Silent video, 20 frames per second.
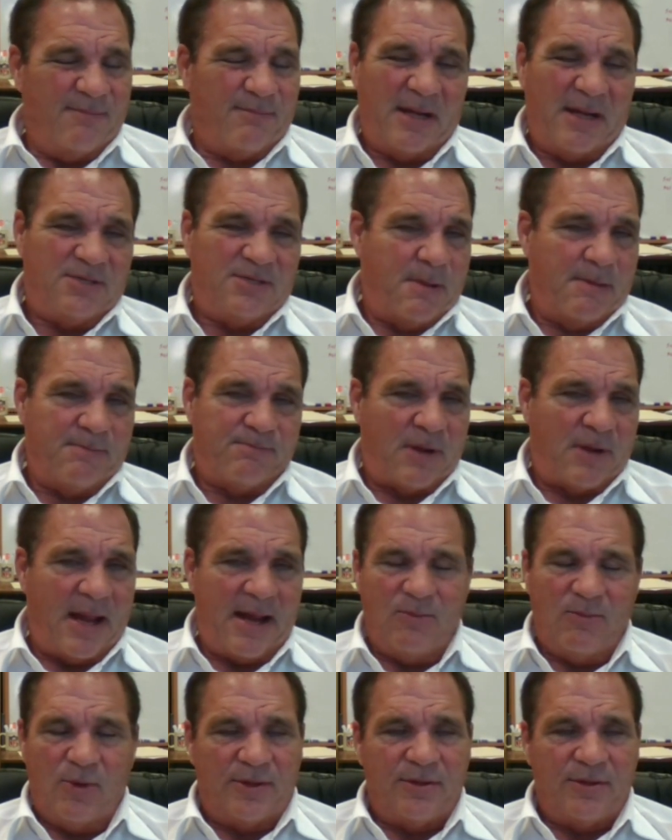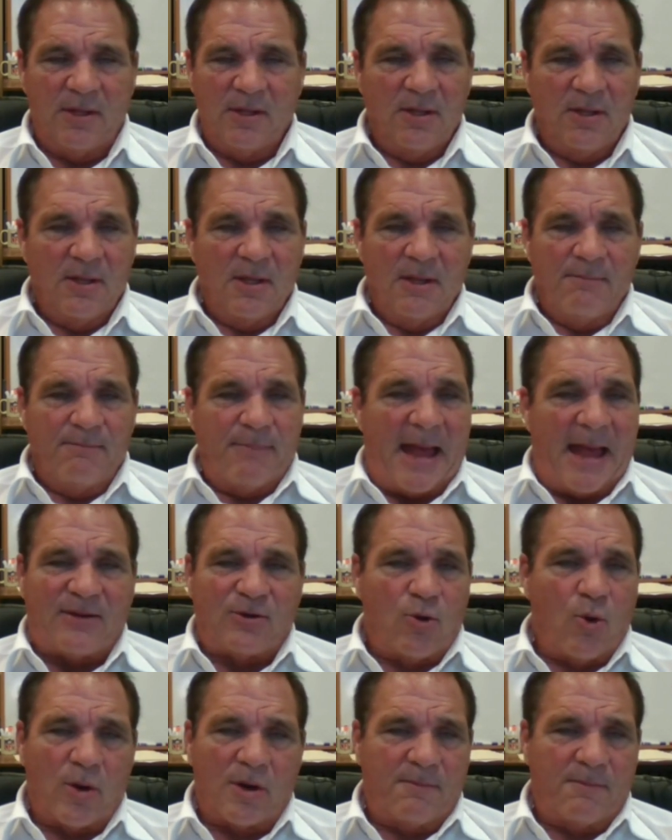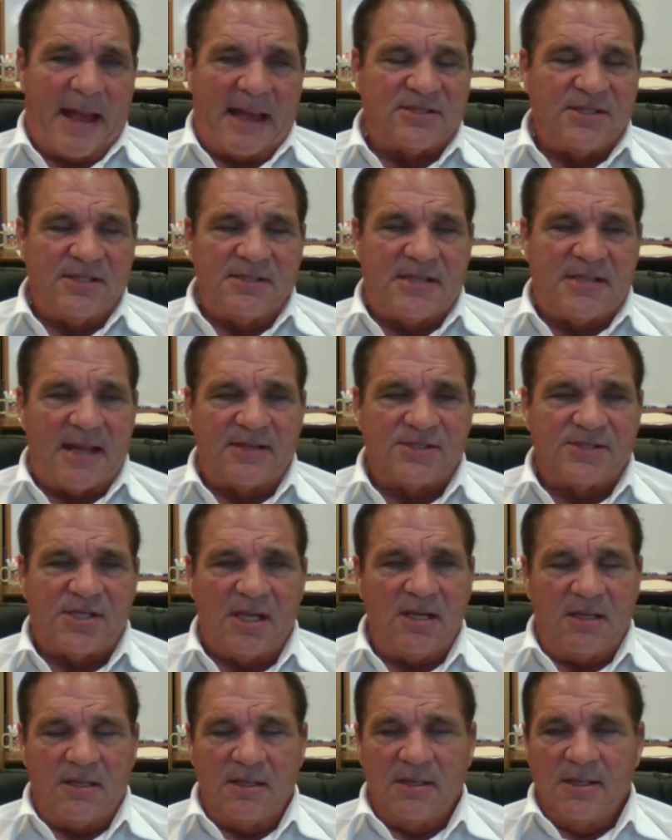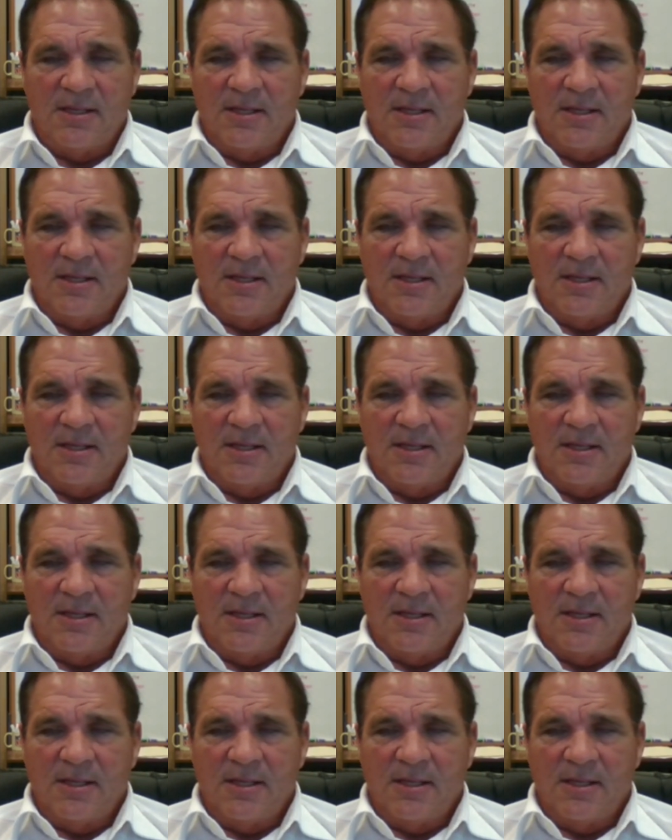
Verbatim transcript: but he's been playing with bad quarterbacks in Tennessee.